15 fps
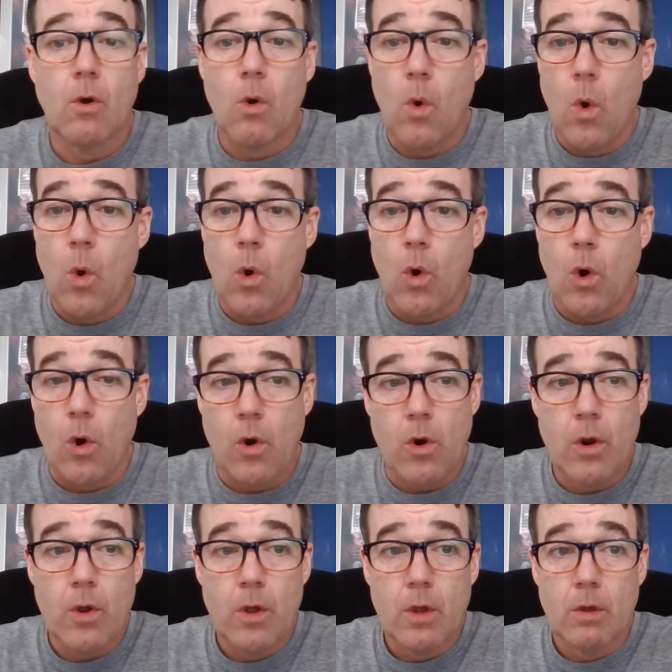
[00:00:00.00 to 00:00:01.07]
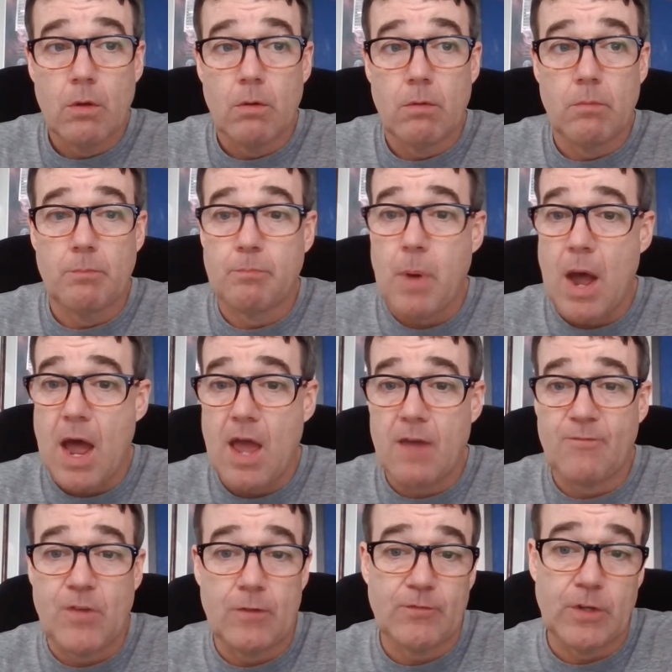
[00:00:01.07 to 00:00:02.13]
or buy
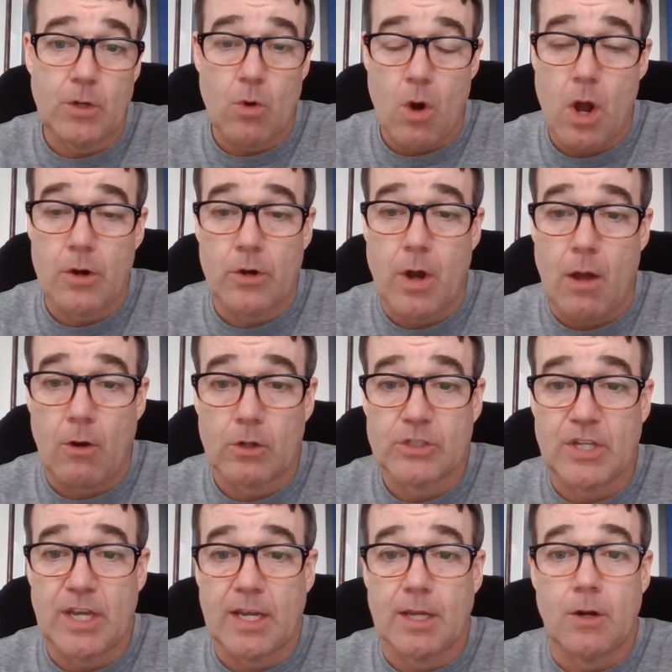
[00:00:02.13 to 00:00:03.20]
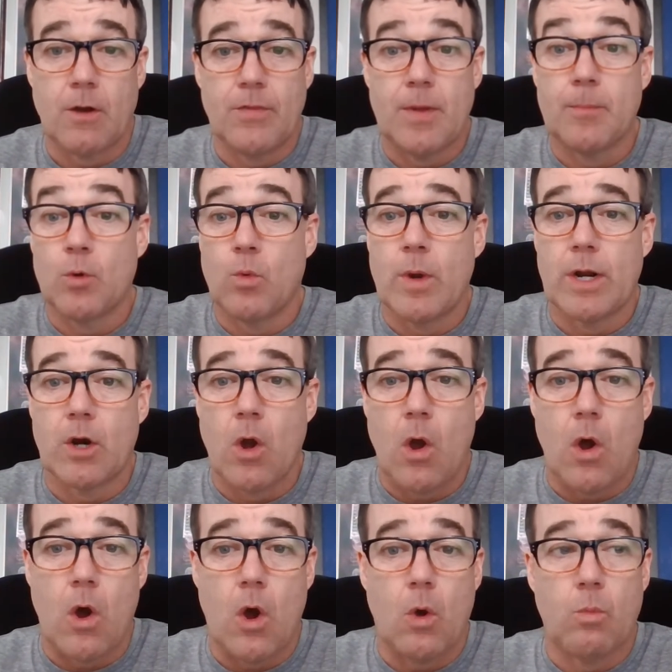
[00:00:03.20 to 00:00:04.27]
a $50 or $100 ticket on them to win it
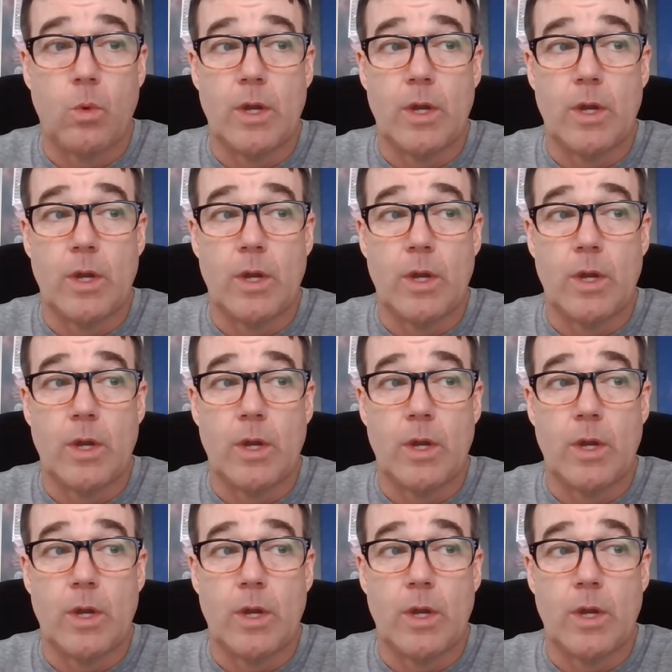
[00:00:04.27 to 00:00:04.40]
all,